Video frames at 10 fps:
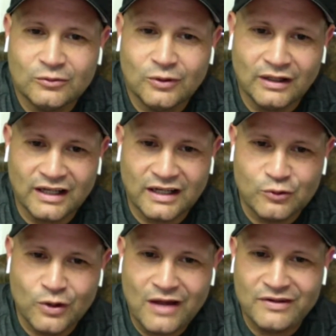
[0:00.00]
Right? Like
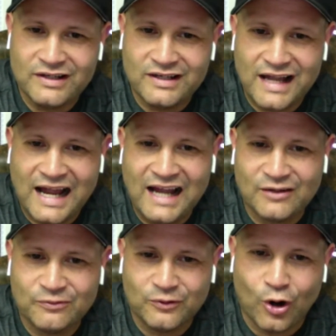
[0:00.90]
if you have a
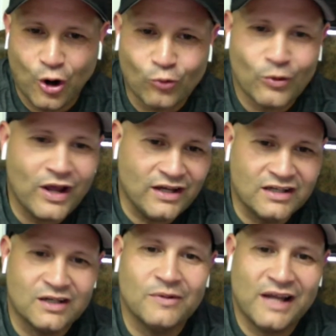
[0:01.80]
knack already
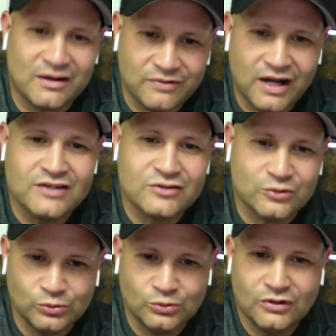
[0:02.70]
coming out of high
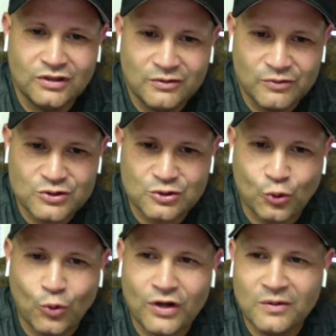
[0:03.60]
school for
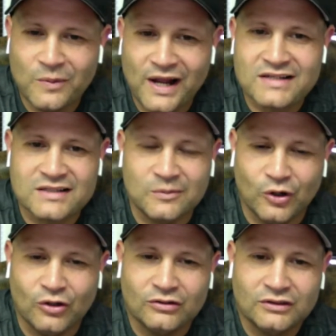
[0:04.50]
scoring the
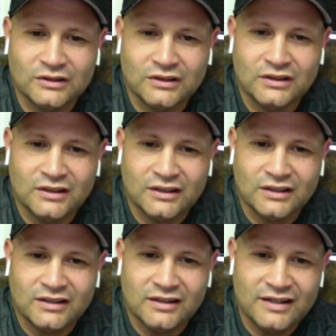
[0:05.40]
basketball,
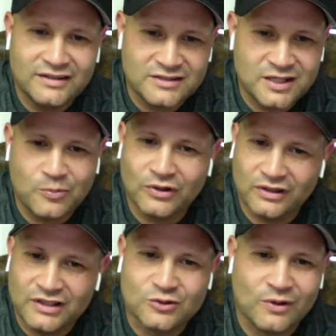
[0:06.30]
it
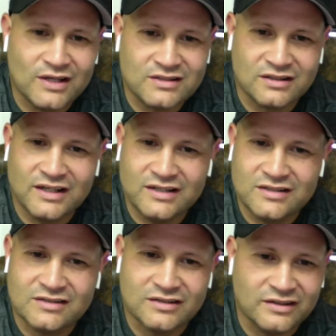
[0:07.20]
typically
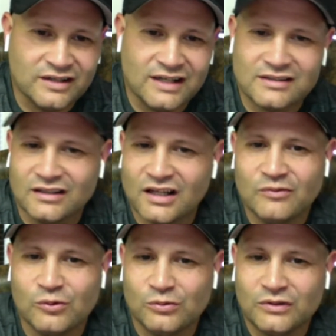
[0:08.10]
translates to the next
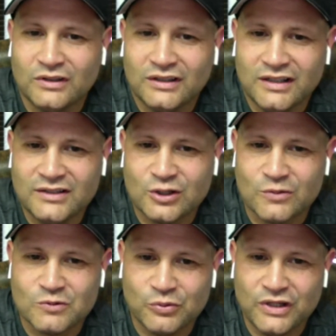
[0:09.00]
level in
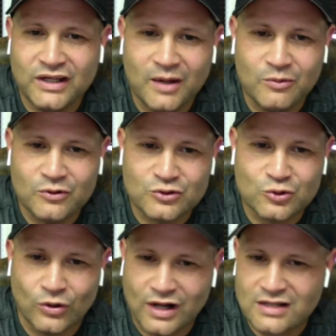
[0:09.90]
terms of being able to
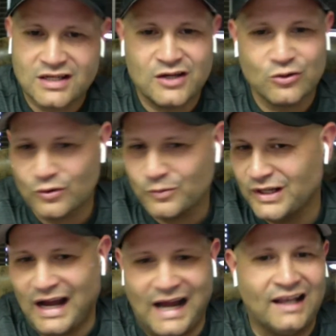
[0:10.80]
score. Not to say you're going to
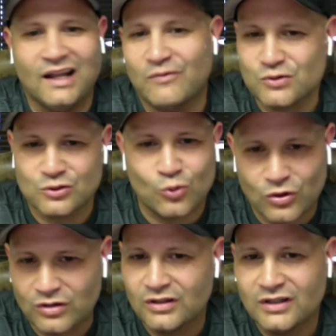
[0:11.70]
be a high level
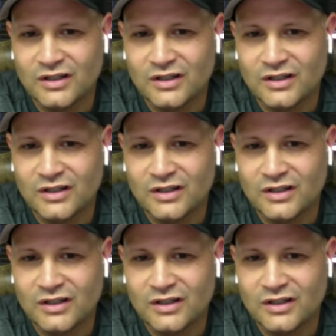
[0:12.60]
scorer,